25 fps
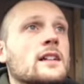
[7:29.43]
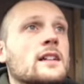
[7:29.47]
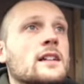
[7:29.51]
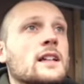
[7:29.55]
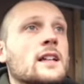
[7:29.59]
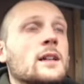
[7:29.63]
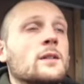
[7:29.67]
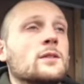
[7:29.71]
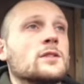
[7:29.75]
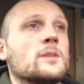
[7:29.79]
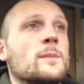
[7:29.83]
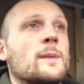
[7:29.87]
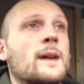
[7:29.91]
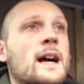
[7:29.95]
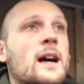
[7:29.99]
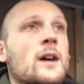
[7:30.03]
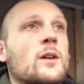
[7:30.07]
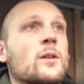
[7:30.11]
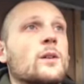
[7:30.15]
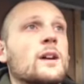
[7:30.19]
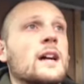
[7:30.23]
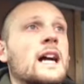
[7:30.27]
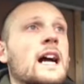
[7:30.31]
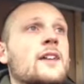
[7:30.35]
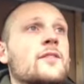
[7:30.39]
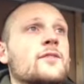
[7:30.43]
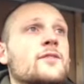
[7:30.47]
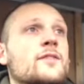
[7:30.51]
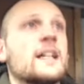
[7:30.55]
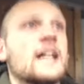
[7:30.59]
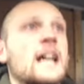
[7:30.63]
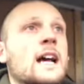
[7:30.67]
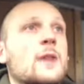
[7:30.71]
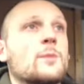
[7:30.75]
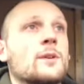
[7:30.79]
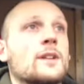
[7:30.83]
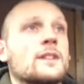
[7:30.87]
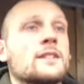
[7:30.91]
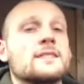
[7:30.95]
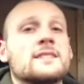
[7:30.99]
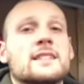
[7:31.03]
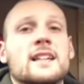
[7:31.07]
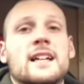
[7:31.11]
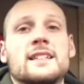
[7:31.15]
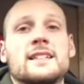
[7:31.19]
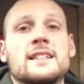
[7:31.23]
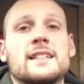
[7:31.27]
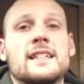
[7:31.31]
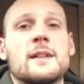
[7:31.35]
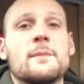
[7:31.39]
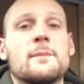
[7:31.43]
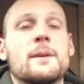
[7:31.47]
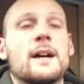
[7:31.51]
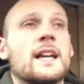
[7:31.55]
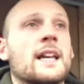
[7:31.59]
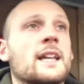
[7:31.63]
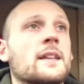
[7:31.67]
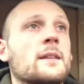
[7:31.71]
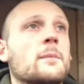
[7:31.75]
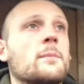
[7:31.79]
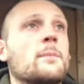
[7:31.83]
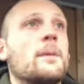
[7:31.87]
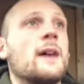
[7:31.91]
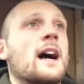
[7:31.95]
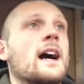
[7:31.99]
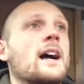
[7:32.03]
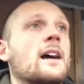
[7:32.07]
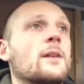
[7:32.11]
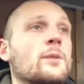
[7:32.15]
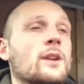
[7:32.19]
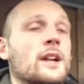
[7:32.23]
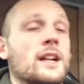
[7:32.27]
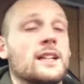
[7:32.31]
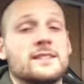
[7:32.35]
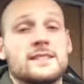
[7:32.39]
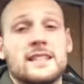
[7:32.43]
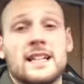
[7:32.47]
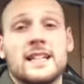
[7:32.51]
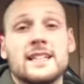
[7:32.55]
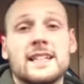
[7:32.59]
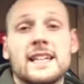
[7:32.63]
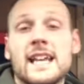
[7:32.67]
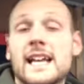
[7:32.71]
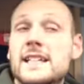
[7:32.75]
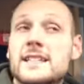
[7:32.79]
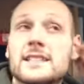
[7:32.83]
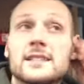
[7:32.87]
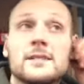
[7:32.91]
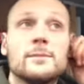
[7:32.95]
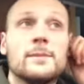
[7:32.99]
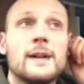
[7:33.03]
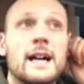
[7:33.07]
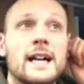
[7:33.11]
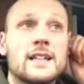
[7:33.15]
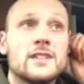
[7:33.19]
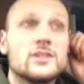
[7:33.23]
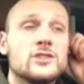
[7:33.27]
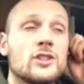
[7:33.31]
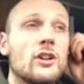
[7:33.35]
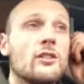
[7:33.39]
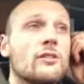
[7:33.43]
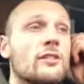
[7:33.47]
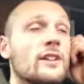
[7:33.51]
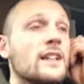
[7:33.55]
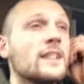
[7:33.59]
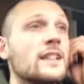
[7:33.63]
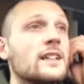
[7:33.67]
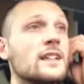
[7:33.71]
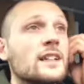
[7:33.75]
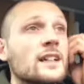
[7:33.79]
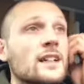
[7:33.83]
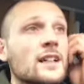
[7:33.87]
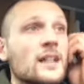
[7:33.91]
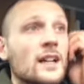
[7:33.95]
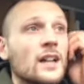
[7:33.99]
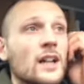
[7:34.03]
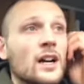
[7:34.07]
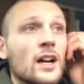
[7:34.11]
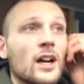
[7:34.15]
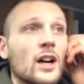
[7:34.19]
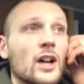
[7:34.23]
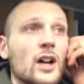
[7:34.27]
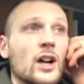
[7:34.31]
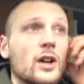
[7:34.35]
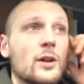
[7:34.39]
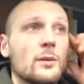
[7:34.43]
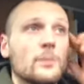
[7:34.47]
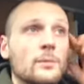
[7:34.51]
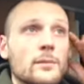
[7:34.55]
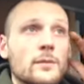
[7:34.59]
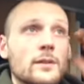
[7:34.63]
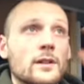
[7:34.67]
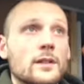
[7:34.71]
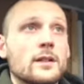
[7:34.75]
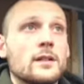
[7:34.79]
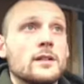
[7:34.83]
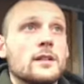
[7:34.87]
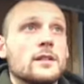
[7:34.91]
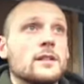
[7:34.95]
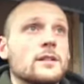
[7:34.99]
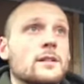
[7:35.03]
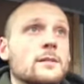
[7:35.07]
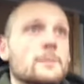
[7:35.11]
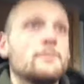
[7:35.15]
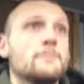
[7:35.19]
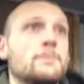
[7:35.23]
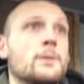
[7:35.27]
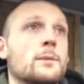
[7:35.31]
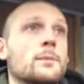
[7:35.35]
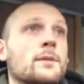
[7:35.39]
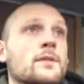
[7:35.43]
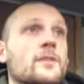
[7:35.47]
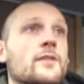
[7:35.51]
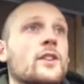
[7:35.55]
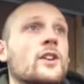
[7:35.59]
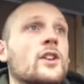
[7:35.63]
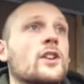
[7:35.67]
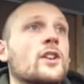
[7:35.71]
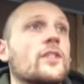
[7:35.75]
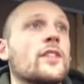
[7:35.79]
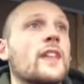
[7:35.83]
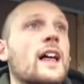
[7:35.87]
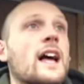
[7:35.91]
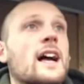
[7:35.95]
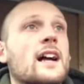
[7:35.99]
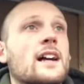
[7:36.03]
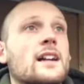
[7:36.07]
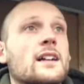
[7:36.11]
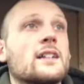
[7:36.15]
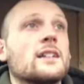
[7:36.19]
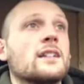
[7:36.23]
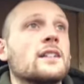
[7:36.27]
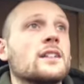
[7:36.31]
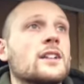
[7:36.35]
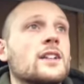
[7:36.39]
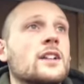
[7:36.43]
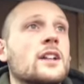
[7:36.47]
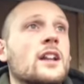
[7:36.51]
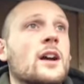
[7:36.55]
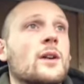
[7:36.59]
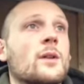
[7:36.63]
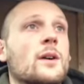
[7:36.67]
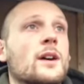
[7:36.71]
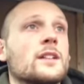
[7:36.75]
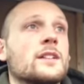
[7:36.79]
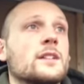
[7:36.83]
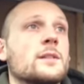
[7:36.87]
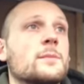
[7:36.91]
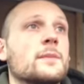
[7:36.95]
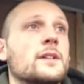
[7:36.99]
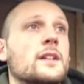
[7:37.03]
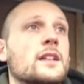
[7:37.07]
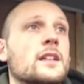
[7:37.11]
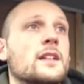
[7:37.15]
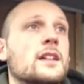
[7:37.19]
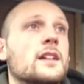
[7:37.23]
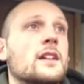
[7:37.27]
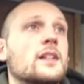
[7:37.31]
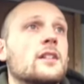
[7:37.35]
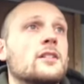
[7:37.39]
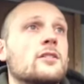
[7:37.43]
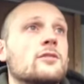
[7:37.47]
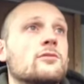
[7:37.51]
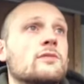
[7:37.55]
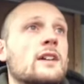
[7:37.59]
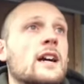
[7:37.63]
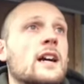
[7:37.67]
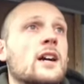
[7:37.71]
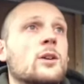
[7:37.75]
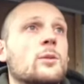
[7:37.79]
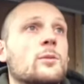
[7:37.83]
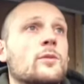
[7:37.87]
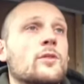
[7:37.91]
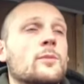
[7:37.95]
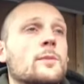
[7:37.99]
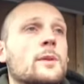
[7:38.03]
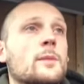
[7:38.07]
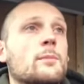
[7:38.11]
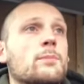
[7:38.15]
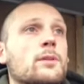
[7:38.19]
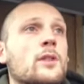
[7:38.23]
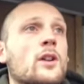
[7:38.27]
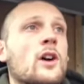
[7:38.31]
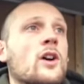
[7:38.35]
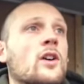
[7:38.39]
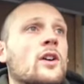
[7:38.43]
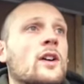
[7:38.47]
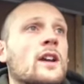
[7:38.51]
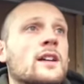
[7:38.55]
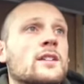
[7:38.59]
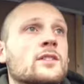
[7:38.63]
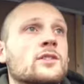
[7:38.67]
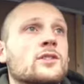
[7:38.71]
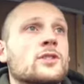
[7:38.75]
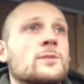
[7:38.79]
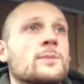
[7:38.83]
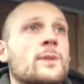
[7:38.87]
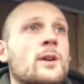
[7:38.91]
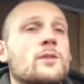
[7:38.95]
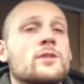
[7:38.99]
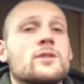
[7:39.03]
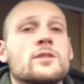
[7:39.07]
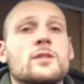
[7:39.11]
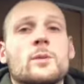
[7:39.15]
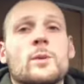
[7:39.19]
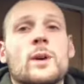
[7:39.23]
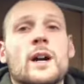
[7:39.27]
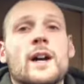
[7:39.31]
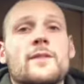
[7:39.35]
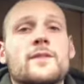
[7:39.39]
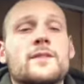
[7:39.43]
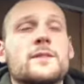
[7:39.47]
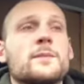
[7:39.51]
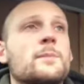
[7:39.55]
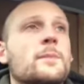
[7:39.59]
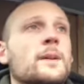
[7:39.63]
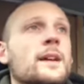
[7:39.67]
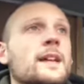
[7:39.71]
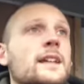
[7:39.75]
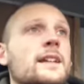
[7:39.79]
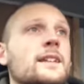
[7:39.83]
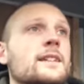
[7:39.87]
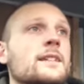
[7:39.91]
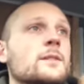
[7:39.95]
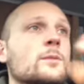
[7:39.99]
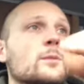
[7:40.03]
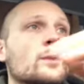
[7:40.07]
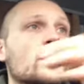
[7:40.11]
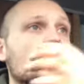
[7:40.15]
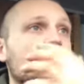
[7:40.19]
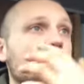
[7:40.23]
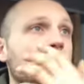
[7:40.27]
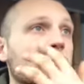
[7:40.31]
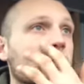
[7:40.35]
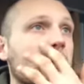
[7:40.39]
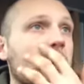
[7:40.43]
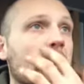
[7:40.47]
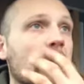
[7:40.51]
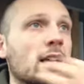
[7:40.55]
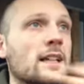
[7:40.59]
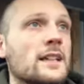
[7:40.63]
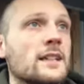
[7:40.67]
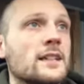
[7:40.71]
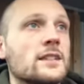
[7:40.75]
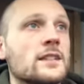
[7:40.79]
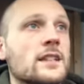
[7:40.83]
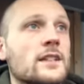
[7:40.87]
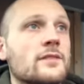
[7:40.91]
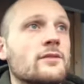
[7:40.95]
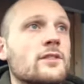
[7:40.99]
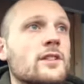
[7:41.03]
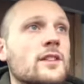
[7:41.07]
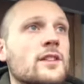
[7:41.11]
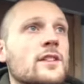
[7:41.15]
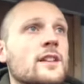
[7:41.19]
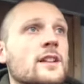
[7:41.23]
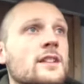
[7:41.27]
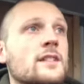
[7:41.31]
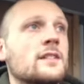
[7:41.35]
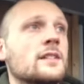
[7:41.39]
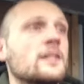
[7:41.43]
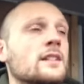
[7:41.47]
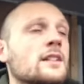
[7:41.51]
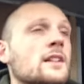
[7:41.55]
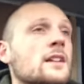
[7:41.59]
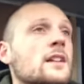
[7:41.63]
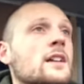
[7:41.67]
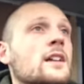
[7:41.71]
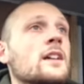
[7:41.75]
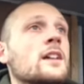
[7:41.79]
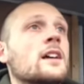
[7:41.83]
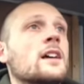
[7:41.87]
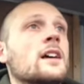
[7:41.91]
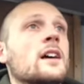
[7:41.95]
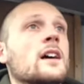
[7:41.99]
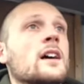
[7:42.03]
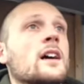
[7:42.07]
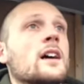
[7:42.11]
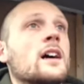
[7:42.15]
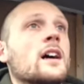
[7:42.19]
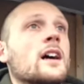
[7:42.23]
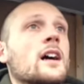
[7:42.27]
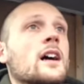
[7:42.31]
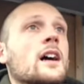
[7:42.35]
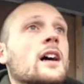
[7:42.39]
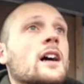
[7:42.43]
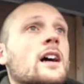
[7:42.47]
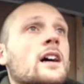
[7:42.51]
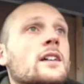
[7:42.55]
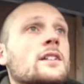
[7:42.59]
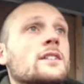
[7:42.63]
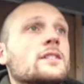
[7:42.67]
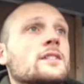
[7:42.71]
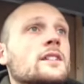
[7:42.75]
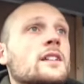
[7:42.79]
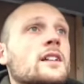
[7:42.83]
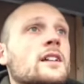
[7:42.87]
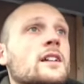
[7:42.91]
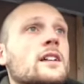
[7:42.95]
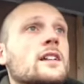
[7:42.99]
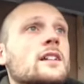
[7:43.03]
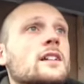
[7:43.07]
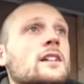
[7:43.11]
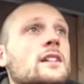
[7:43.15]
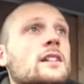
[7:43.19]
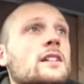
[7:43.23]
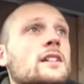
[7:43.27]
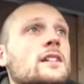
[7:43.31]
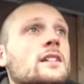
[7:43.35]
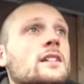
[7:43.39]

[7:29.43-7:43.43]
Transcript: it was about half nine when I decided to get back in the bag. When I decided to get into the bag, sorry. Um, but before that, you know, I did my uh, write up for my blog and just spoke to the wife to be, wished her night and everything. And uh,